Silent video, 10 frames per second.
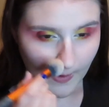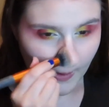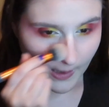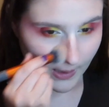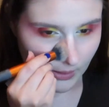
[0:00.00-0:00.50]

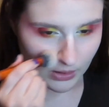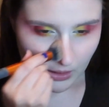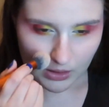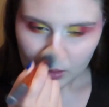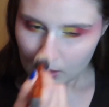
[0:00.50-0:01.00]

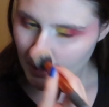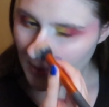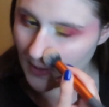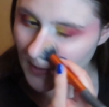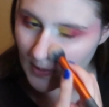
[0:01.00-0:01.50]
on
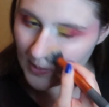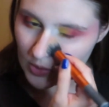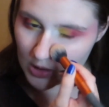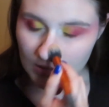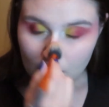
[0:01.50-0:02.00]

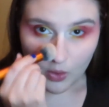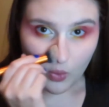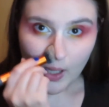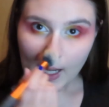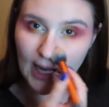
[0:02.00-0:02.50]
the
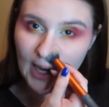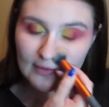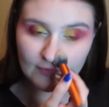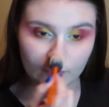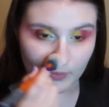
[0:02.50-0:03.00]
lower
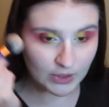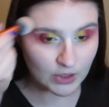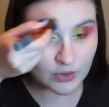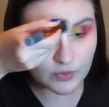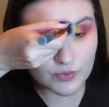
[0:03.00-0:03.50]
half of my
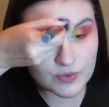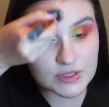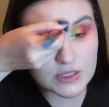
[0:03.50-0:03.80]
nose,